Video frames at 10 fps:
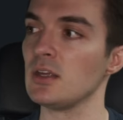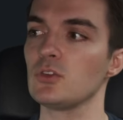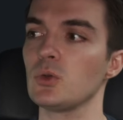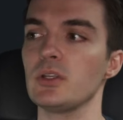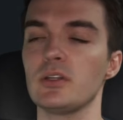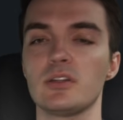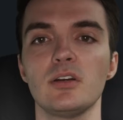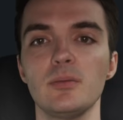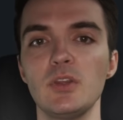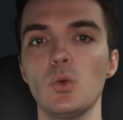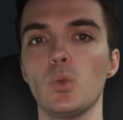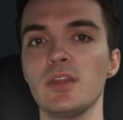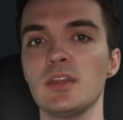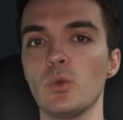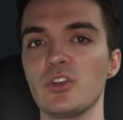So to determine the
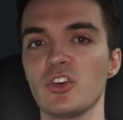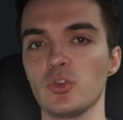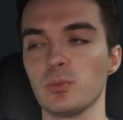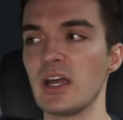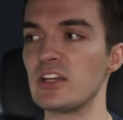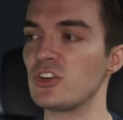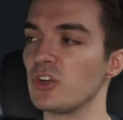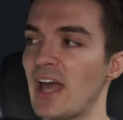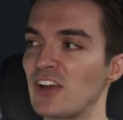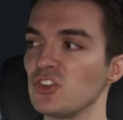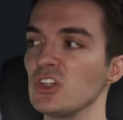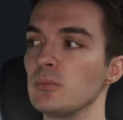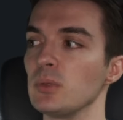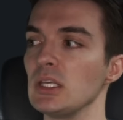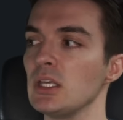width in which our sprite should actually
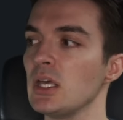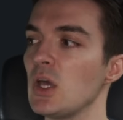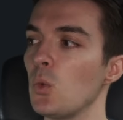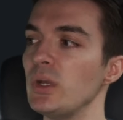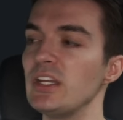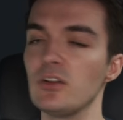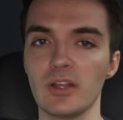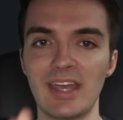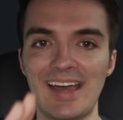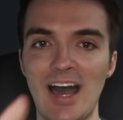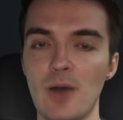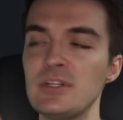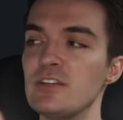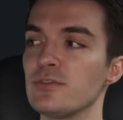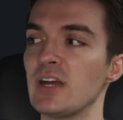be, we need to look at how
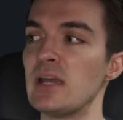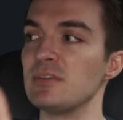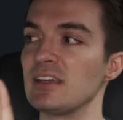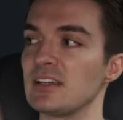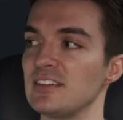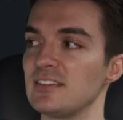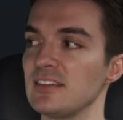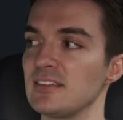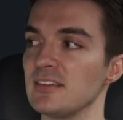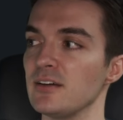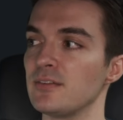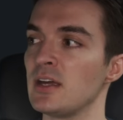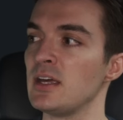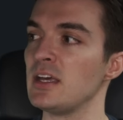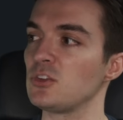many frames it consists of.
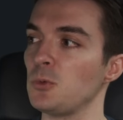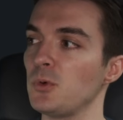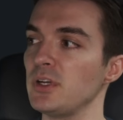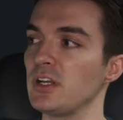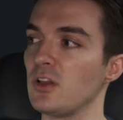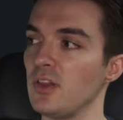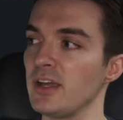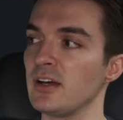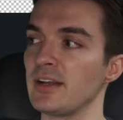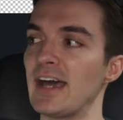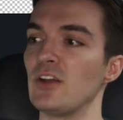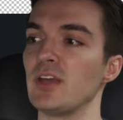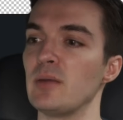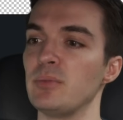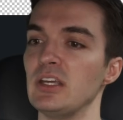So I'm going to click on
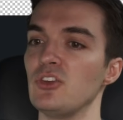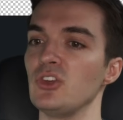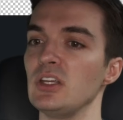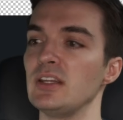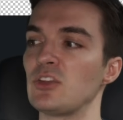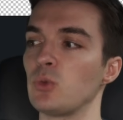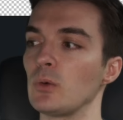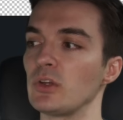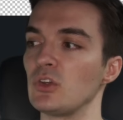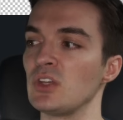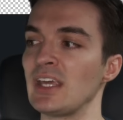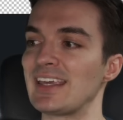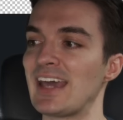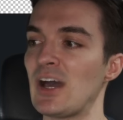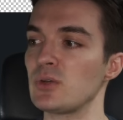idle.png, that's what we're using, and
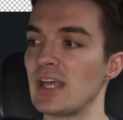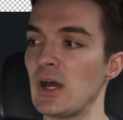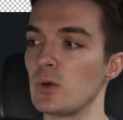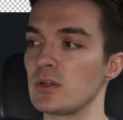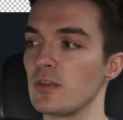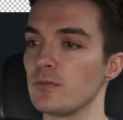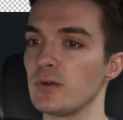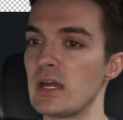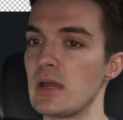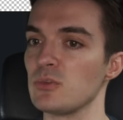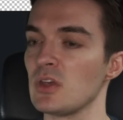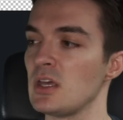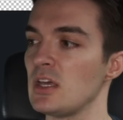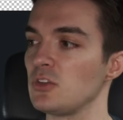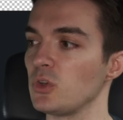count out the frames.
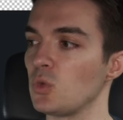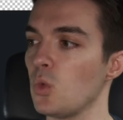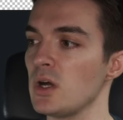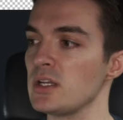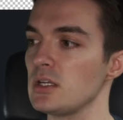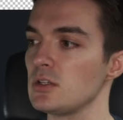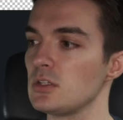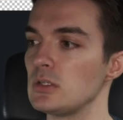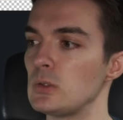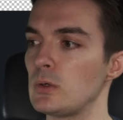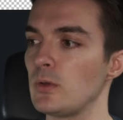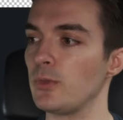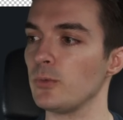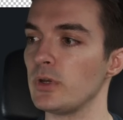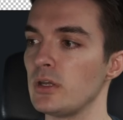So it's 1, 2,
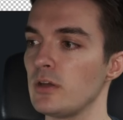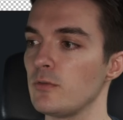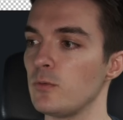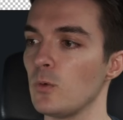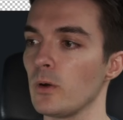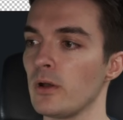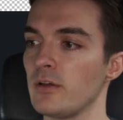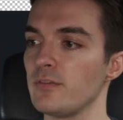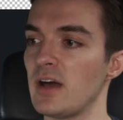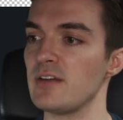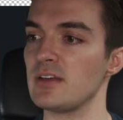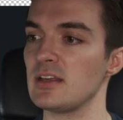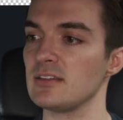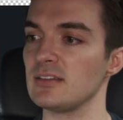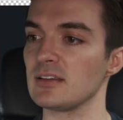3, 4, 5,
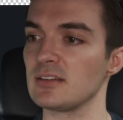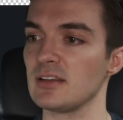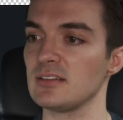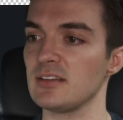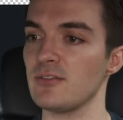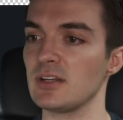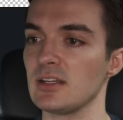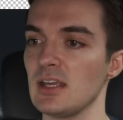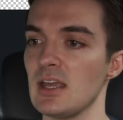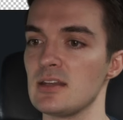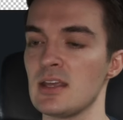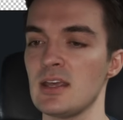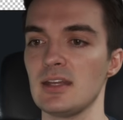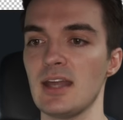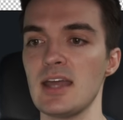6, 7, 8,
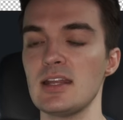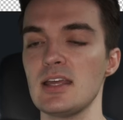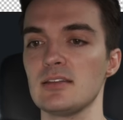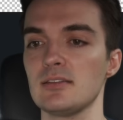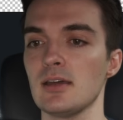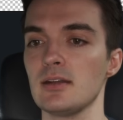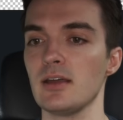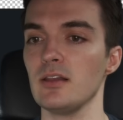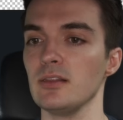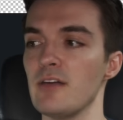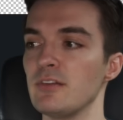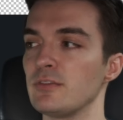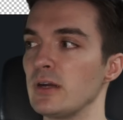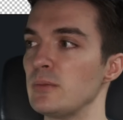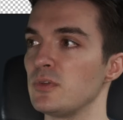9, 10, 11
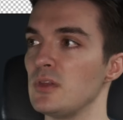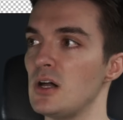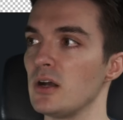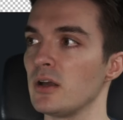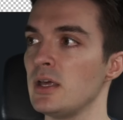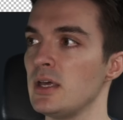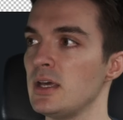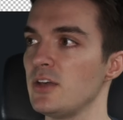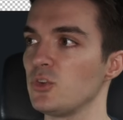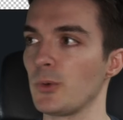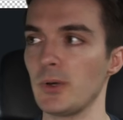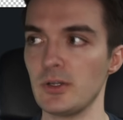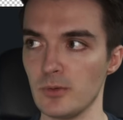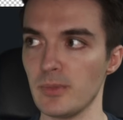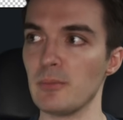frames long. So we're going
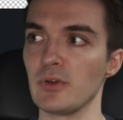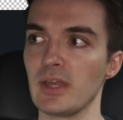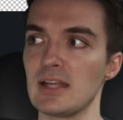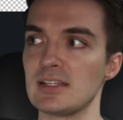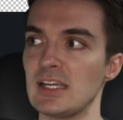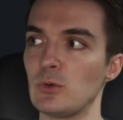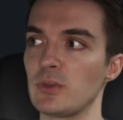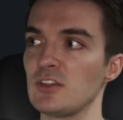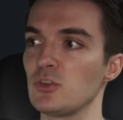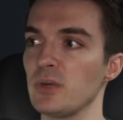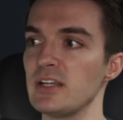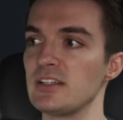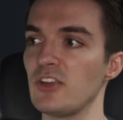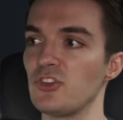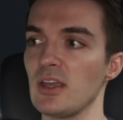to remember that, and within
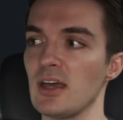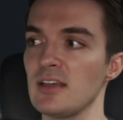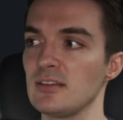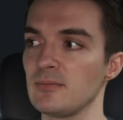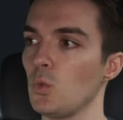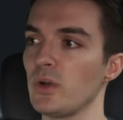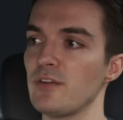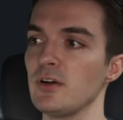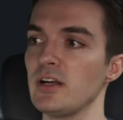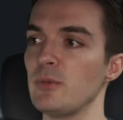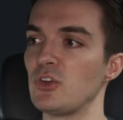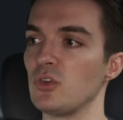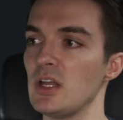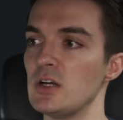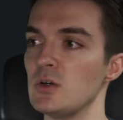sprite.js, whenever our image
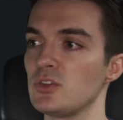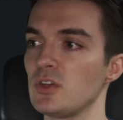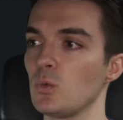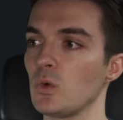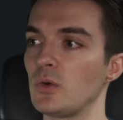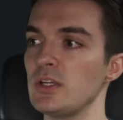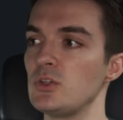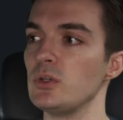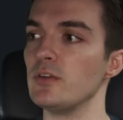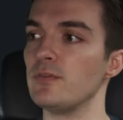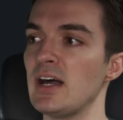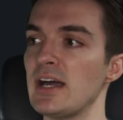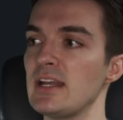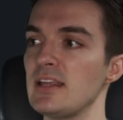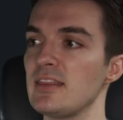loads, we're going to
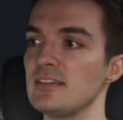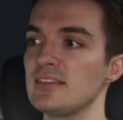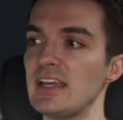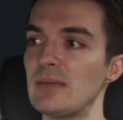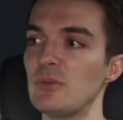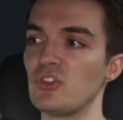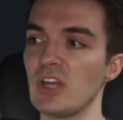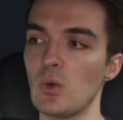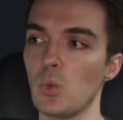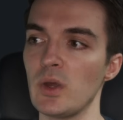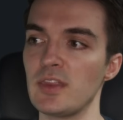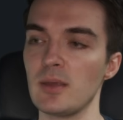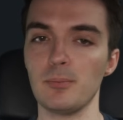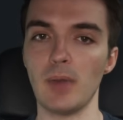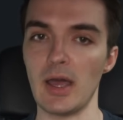divide this .image.width
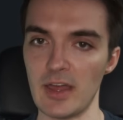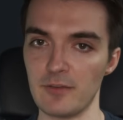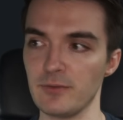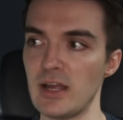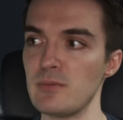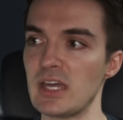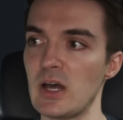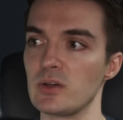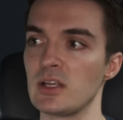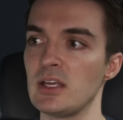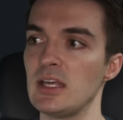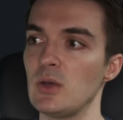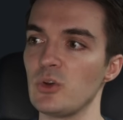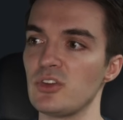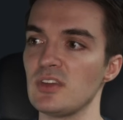by that frame count,
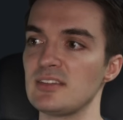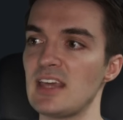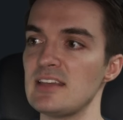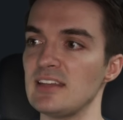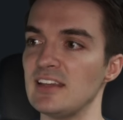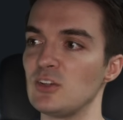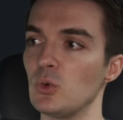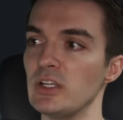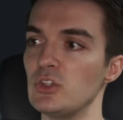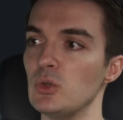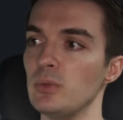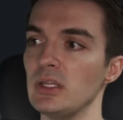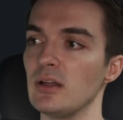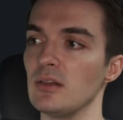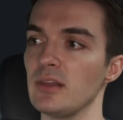which in this case is going to
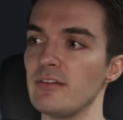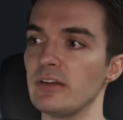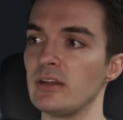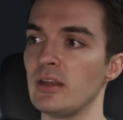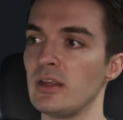be 11.